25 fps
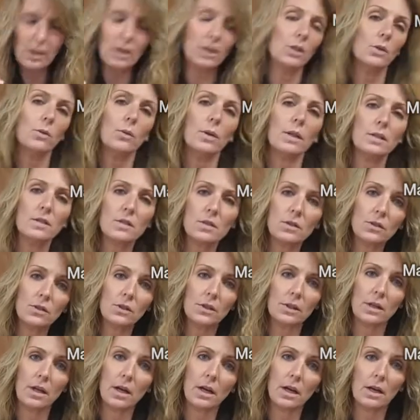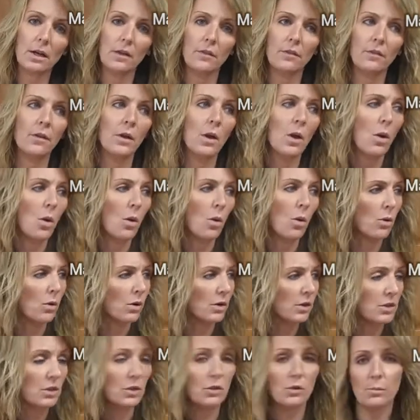you insert a knife or
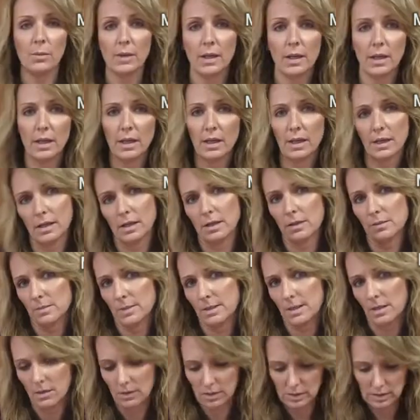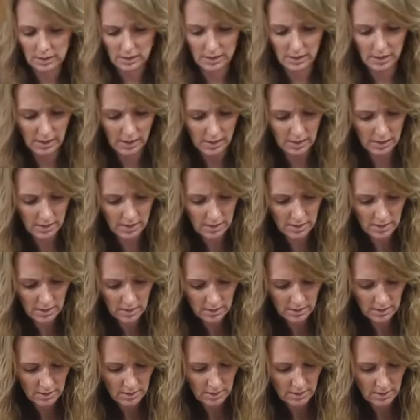a toothpick and it comes out clean.
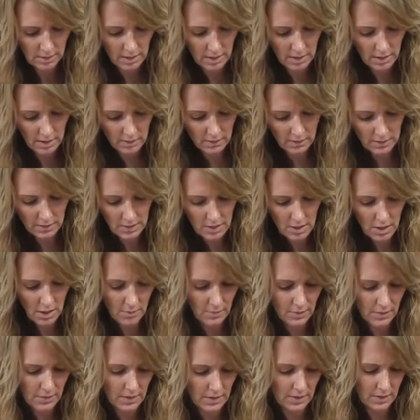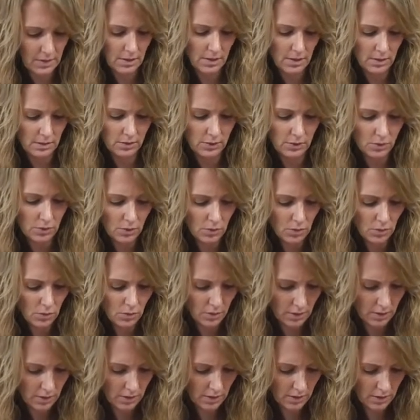And the top is a little
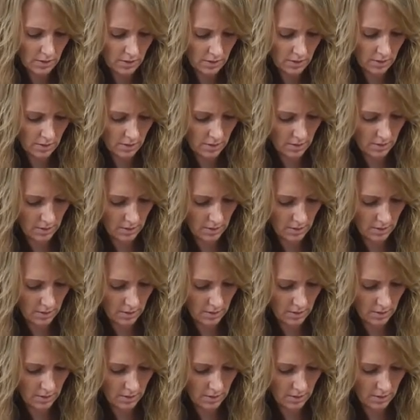golden.